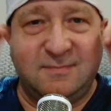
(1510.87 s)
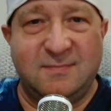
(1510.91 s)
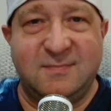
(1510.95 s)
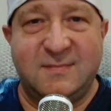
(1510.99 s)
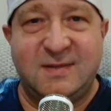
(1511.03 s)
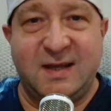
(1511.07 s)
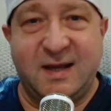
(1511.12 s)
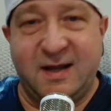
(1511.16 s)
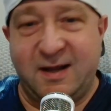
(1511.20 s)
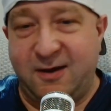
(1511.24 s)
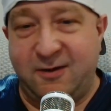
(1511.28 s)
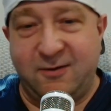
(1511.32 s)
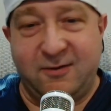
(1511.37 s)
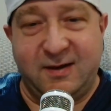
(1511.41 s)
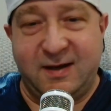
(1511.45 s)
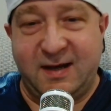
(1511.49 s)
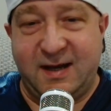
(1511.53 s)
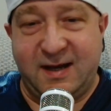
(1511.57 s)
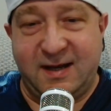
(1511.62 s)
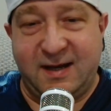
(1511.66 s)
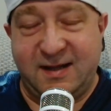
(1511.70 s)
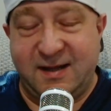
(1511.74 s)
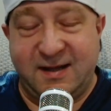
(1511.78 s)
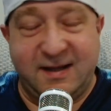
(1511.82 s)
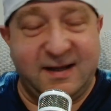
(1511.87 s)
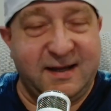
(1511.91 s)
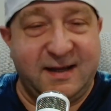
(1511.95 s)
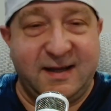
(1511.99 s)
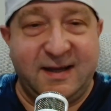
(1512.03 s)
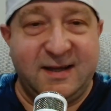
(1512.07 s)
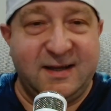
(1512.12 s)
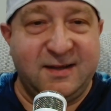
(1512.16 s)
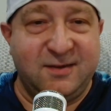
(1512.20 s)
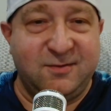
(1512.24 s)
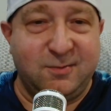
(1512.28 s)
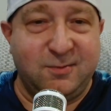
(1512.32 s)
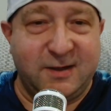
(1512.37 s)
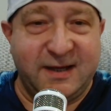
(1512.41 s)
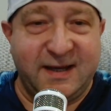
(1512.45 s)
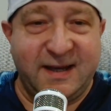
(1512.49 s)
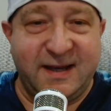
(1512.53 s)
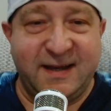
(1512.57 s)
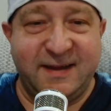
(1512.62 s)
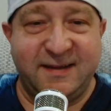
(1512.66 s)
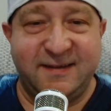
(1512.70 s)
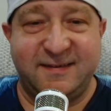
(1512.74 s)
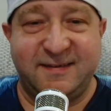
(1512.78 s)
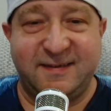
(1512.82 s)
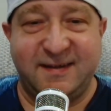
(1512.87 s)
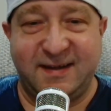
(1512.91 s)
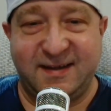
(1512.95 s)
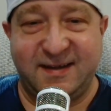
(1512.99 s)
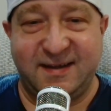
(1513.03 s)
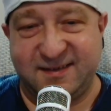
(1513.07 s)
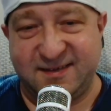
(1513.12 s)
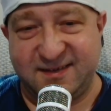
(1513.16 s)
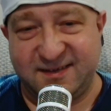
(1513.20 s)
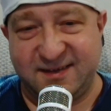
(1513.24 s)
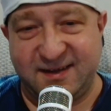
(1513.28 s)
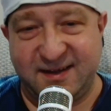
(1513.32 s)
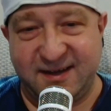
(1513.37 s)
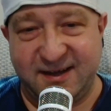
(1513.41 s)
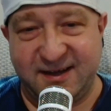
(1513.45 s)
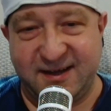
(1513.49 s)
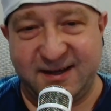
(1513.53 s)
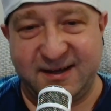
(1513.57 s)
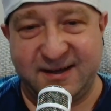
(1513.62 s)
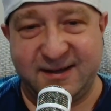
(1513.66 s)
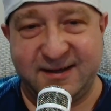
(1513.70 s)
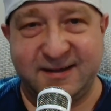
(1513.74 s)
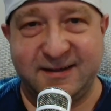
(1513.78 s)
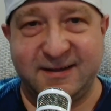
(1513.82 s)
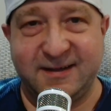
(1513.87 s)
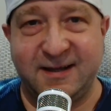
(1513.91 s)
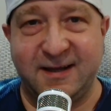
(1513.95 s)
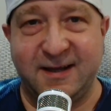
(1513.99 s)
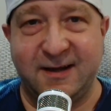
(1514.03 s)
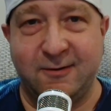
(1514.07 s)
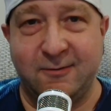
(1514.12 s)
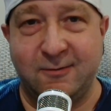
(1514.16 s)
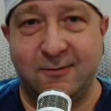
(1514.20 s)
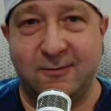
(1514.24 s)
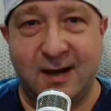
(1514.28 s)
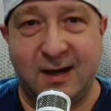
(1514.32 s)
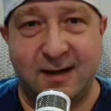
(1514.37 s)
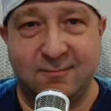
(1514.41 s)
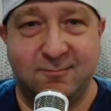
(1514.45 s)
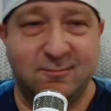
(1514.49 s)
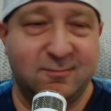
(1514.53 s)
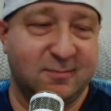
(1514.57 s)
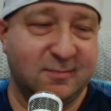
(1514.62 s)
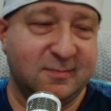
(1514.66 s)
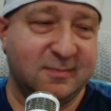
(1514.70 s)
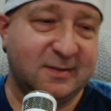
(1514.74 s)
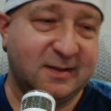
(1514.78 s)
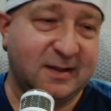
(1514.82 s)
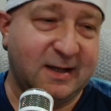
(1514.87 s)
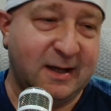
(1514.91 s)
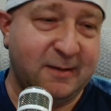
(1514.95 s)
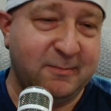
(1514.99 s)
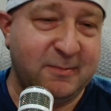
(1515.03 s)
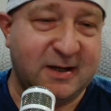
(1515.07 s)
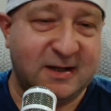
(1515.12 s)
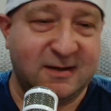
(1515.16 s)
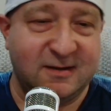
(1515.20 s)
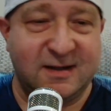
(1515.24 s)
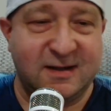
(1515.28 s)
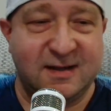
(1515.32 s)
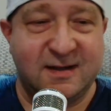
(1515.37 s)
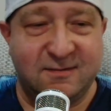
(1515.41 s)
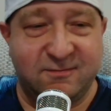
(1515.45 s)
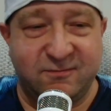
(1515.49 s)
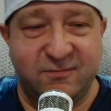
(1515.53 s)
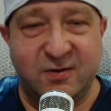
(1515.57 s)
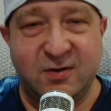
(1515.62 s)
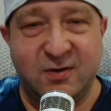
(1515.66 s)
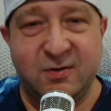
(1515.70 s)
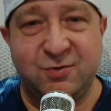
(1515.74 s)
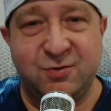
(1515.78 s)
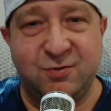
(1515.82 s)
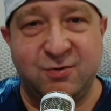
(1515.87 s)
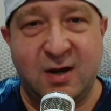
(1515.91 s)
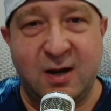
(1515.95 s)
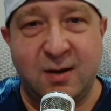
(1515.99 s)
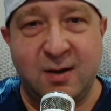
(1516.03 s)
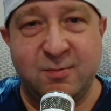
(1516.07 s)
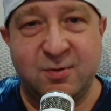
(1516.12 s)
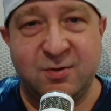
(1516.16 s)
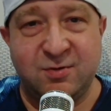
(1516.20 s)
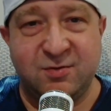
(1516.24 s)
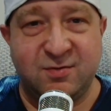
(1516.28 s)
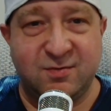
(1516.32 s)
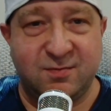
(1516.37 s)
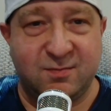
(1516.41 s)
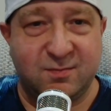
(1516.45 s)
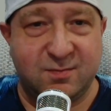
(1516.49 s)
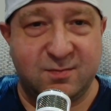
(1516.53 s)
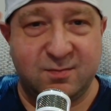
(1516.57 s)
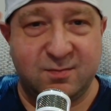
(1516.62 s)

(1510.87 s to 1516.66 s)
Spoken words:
is what it is. It's, am I glad Futurama's